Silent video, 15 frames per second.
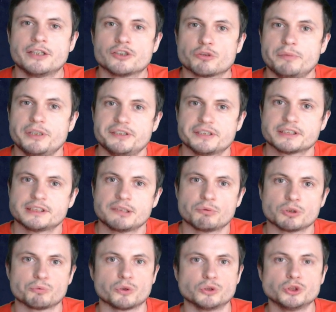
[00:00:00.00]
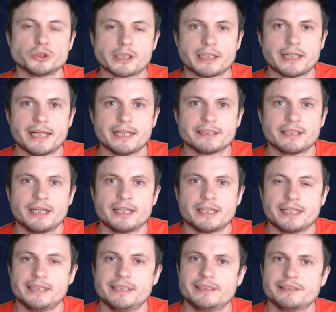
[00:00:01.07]
So basically what we're looking at
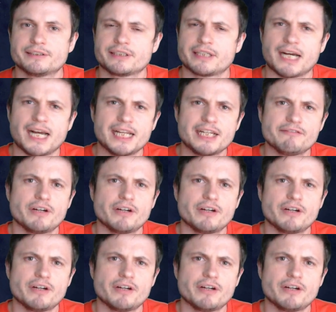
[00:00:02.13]
is kind of